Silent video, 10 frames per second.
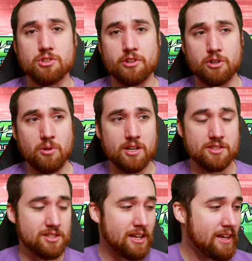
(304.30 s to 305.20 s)
there
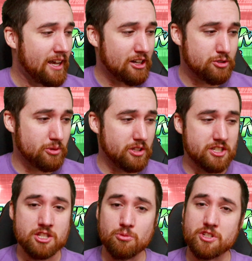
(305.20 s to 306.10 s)
was, and it was really
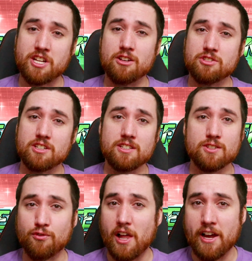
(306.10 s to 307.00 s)
just the Wachowskis
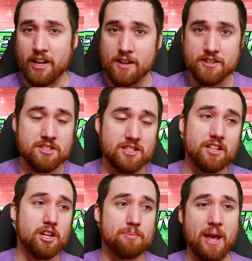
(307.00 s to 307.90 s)
flying on the seat of
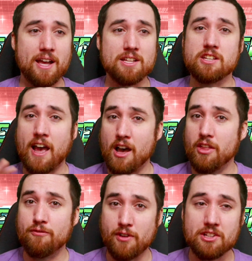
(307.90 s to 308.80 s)
their pants and how
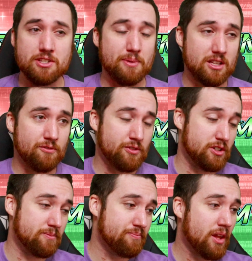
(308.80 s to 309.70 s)
they felt about the film.
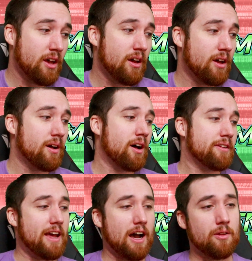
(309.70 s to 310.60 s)

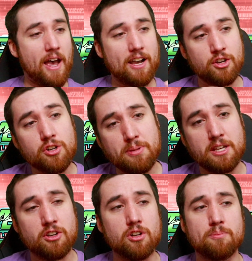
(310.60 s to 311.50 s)
Now, that could be
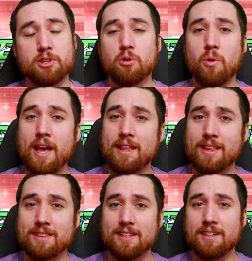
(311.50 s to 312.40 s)
good, but the way
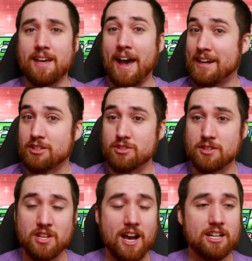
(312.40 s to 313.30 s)
that the actors have
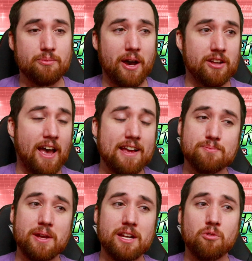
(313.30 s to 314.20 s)
talked about it has
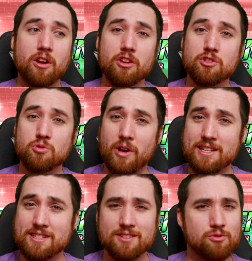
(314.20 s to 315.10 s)
been in one of those
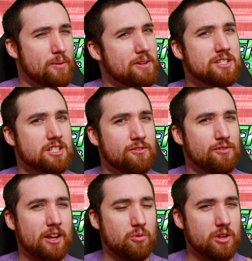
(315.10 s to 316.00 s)
ways that's reminiscent of
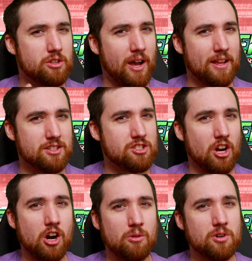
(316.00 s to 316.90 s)
like when you had the
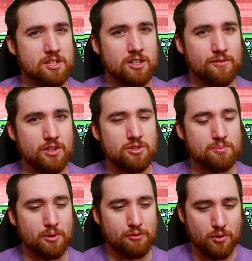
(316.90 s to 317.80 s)
Star Wars interviews
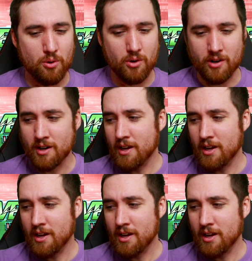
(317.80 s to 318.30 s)
before